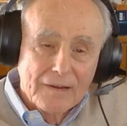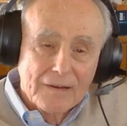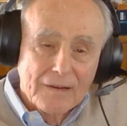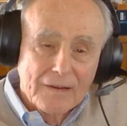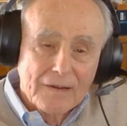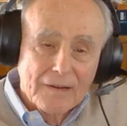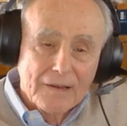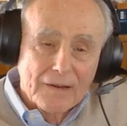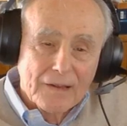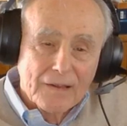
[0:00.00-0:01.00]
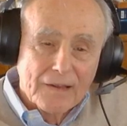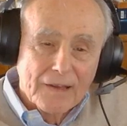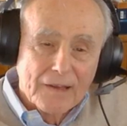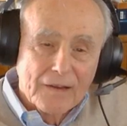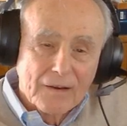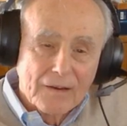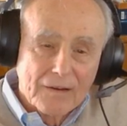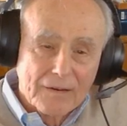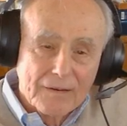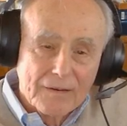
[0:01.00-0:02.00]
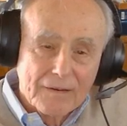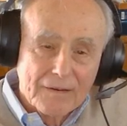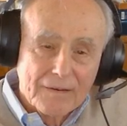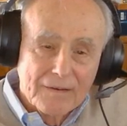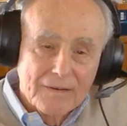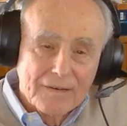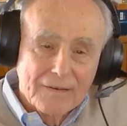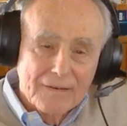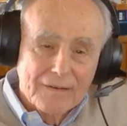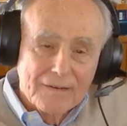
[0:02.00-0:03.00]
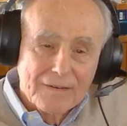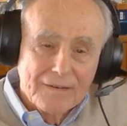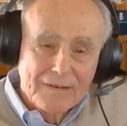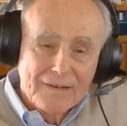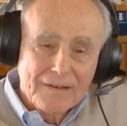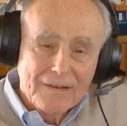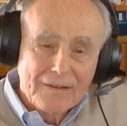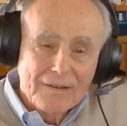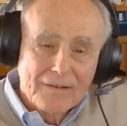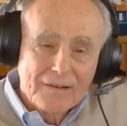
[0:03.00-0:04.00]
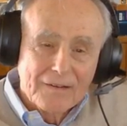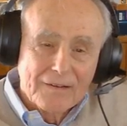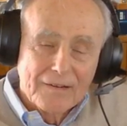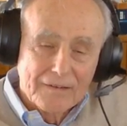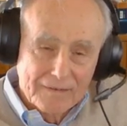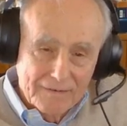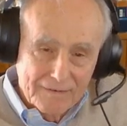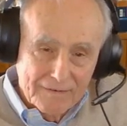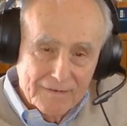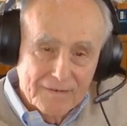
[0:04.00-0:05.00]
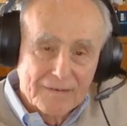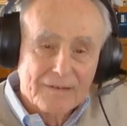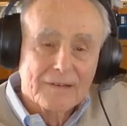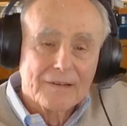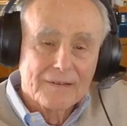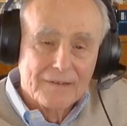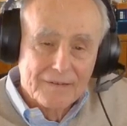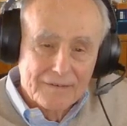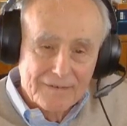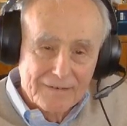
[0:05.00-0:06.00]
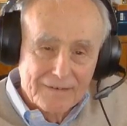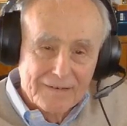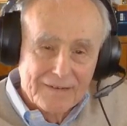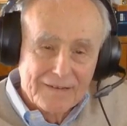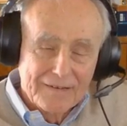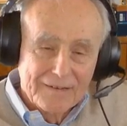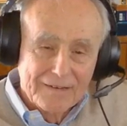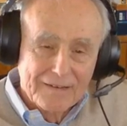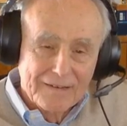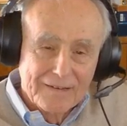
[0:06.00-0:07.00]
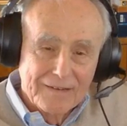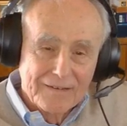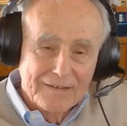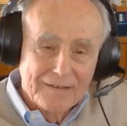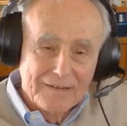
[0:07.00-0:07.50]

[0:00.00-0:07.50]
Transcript: This person isn't speaking.